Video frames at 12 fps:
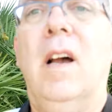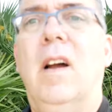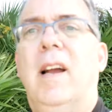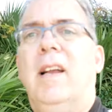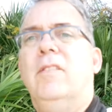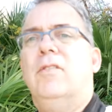All
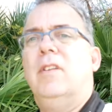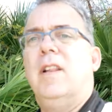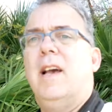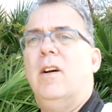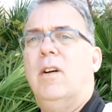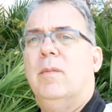right, so
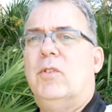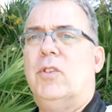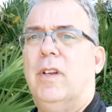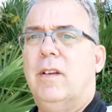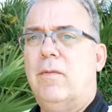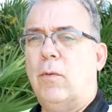now I'm
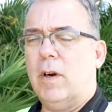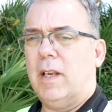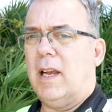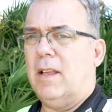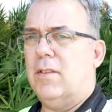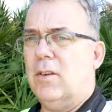shooting
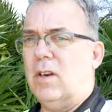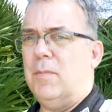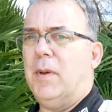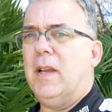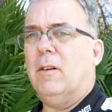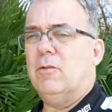4K
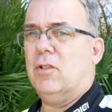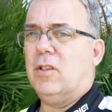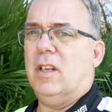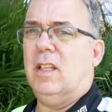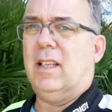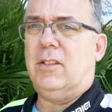30p. I was just
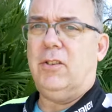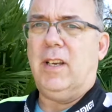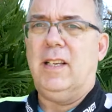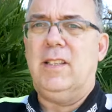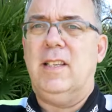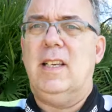gonna let you
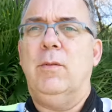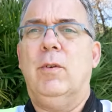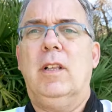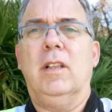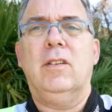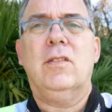guys see
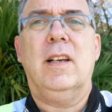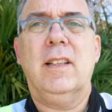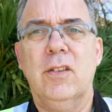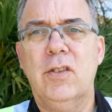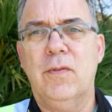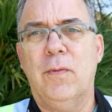what it looks like.
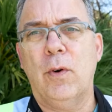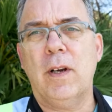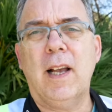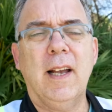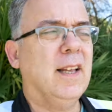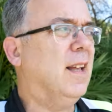This is
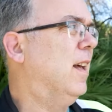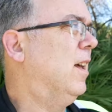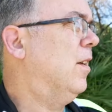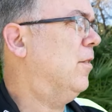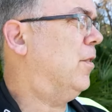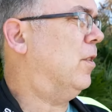4K
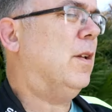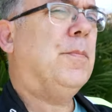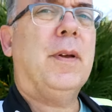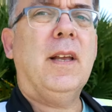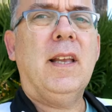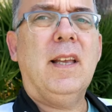
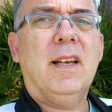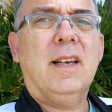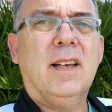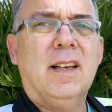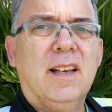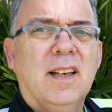30p
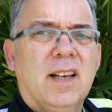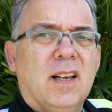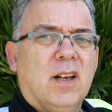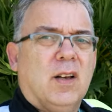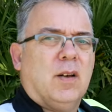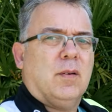
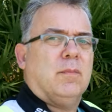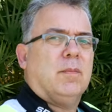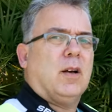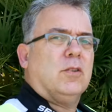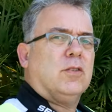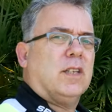
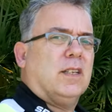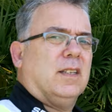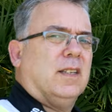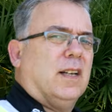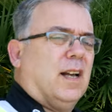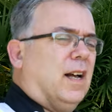
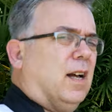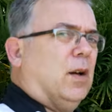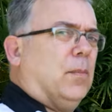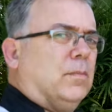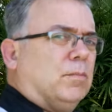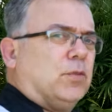Moza,
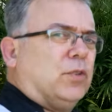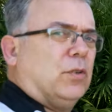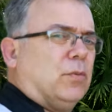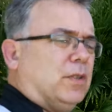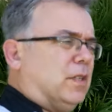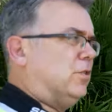um,
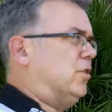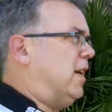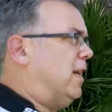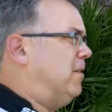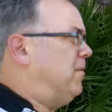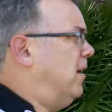shooting with the
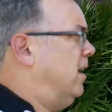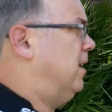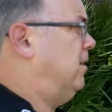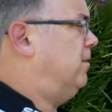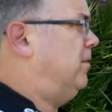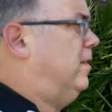
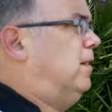G85